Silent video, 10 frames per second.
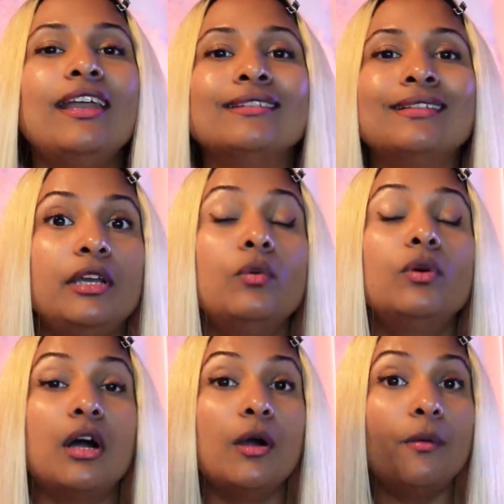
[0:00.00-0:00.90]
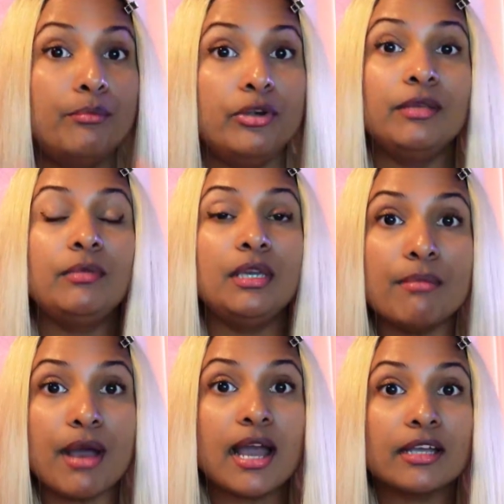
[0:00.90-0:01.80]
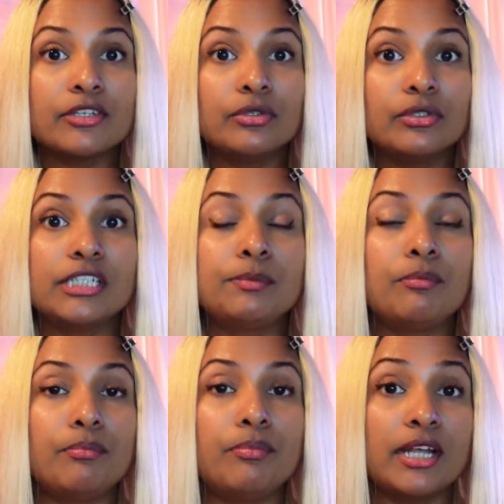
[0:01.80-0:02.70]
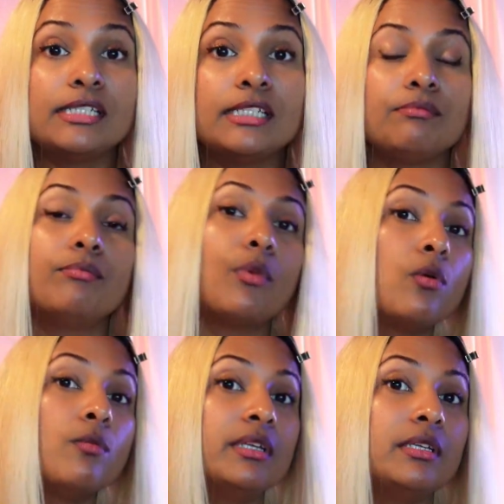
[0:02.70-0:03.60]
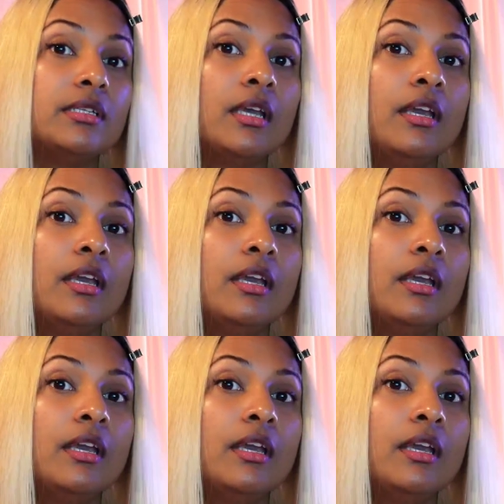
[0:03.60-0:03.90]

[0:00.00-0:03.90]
and it will help bring me back to this present moment,